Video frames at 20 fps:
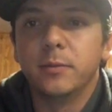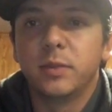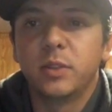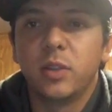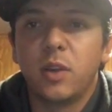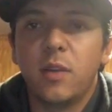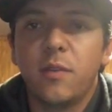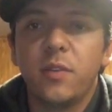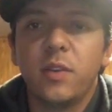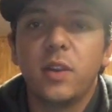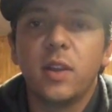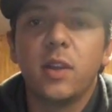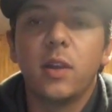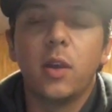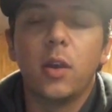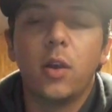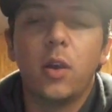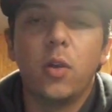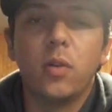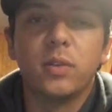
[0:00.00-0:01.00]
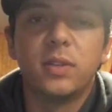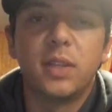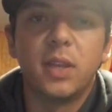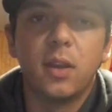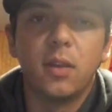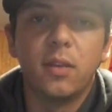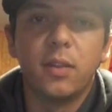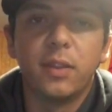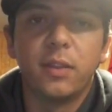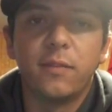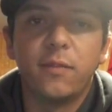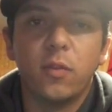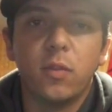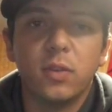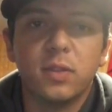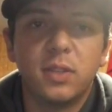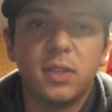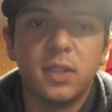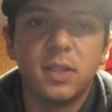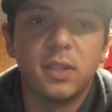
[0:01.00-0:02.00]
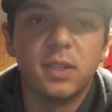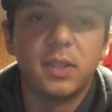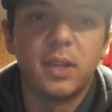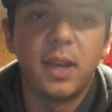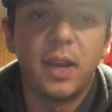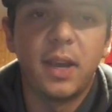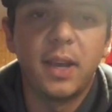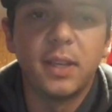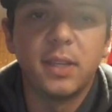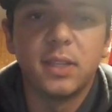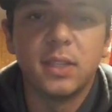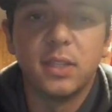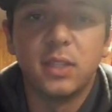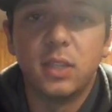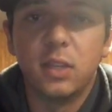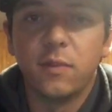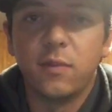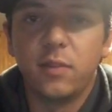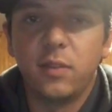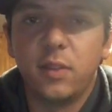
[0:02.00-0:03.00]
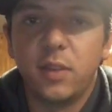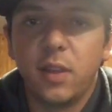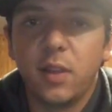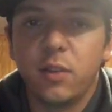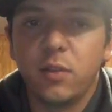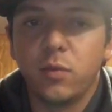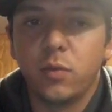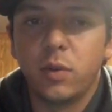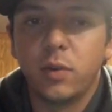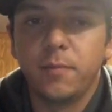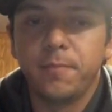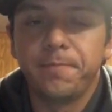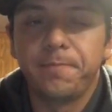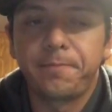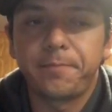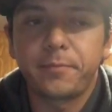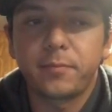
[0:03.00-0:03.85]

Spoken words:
So every hotel that the Four Seasons has is different than the other one,